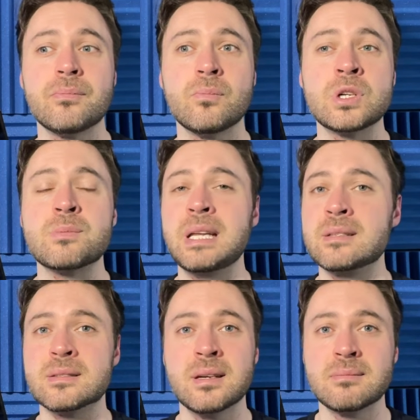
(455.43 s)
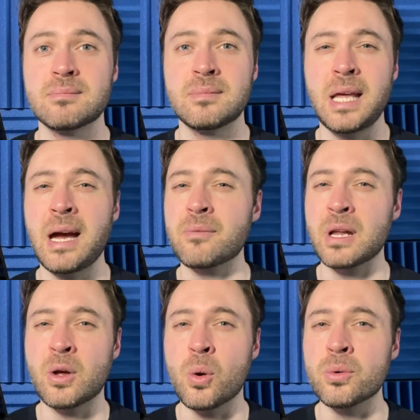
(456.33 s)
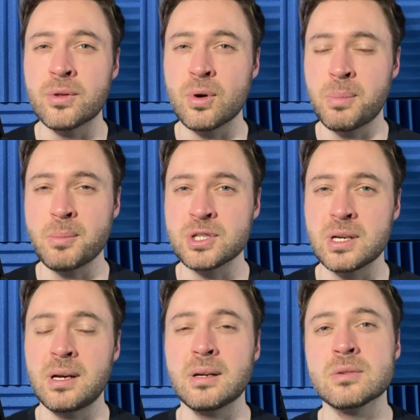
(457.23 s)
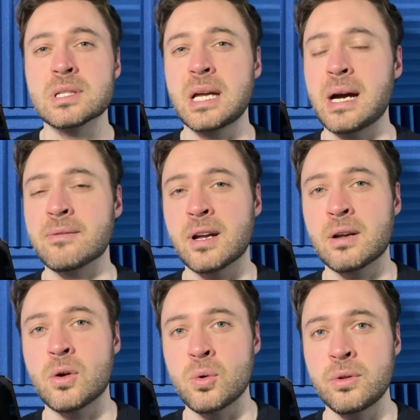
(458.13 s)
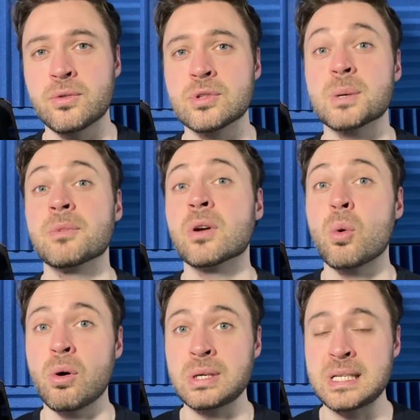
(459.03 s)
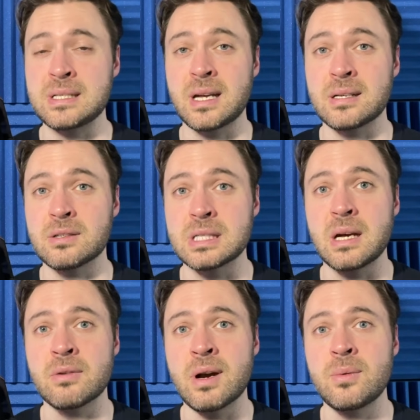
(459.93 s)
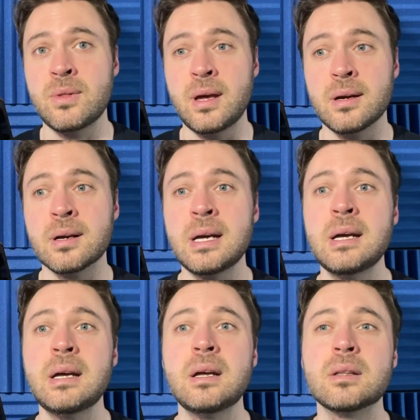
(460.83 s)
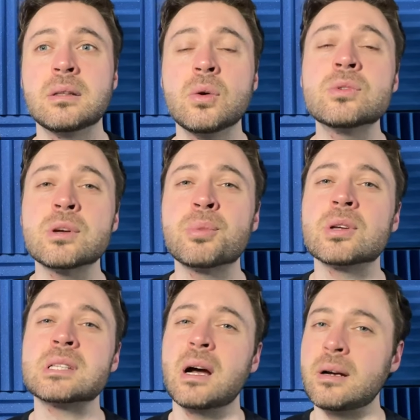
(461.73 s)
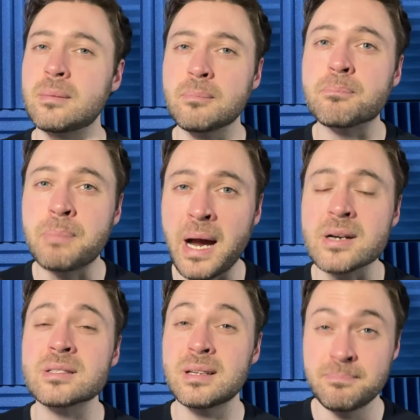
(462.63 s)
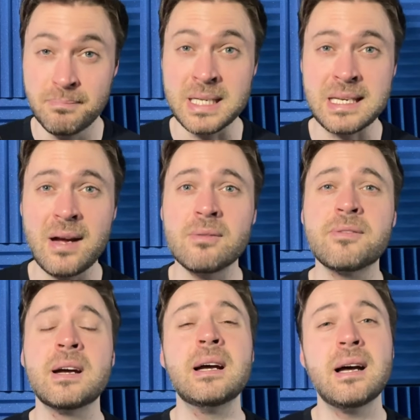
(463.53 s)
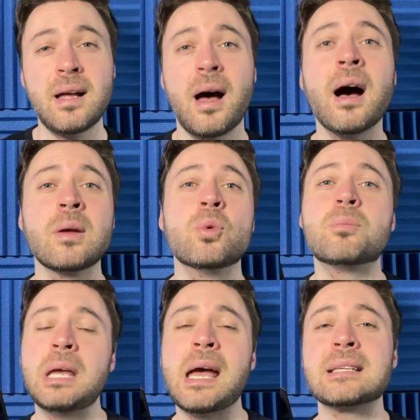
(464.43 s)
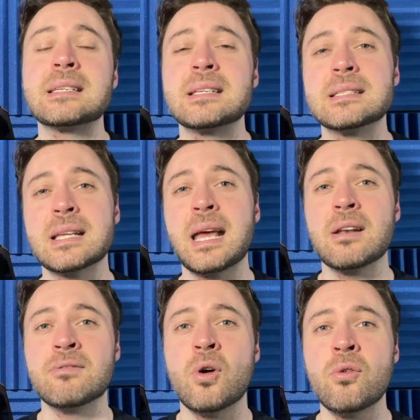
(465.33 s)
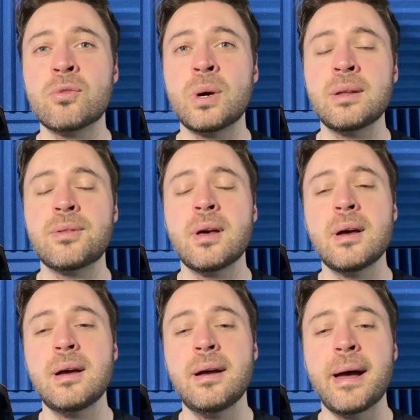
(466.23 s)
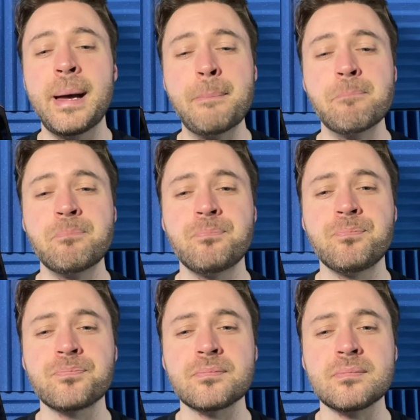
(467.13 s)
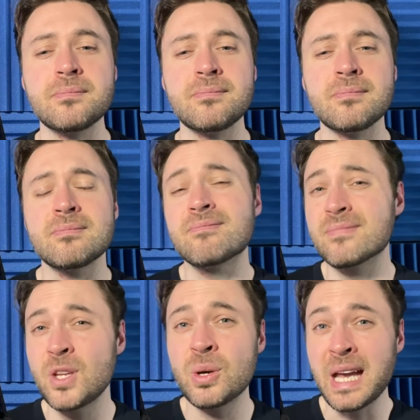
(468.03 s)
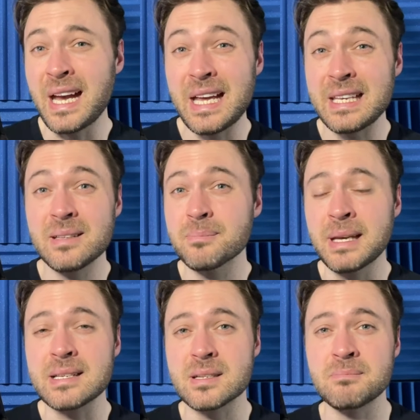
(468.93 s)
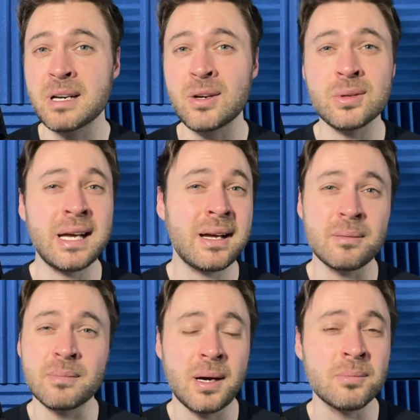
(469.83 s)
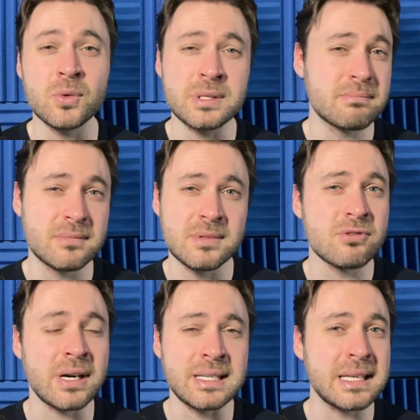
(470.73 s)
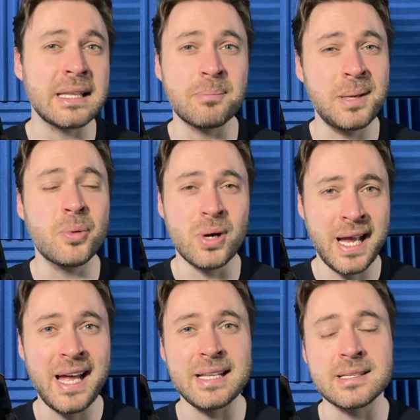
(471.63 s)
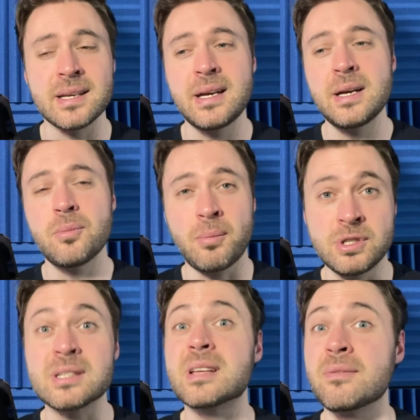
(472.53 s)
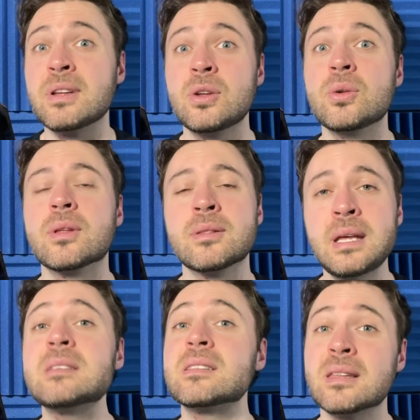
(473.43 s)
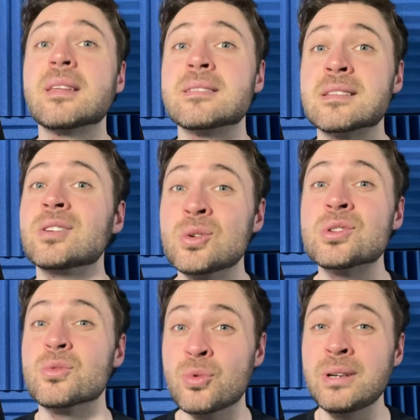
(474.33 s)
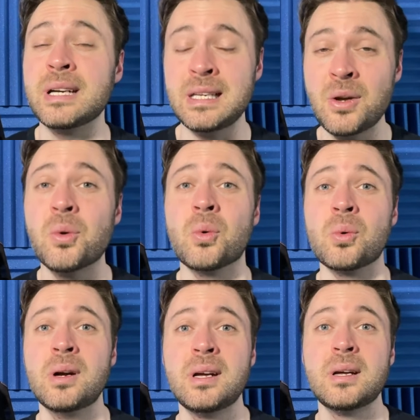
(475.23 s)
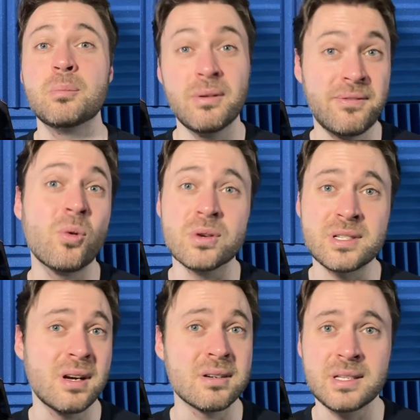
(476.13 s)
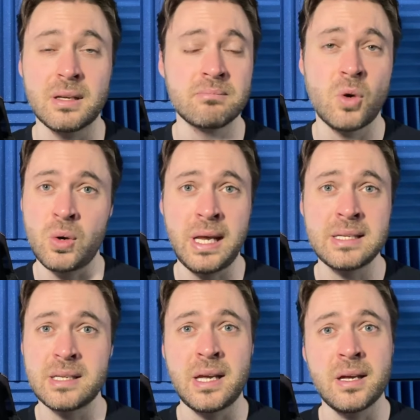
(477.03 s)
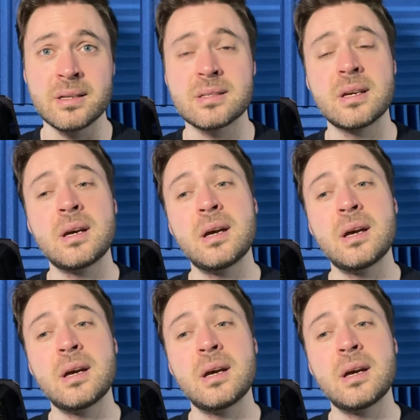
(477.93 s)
which means that they haven't gone through a publishing house, they haven't gone through some of the quality standards that are out there. Those are books that, personally, myself, I would be hesitant to get involved with. You can make some money on that. I'm not trying to say that people can't. I'm just giving you that these are the things that you should really know before starting on ACX.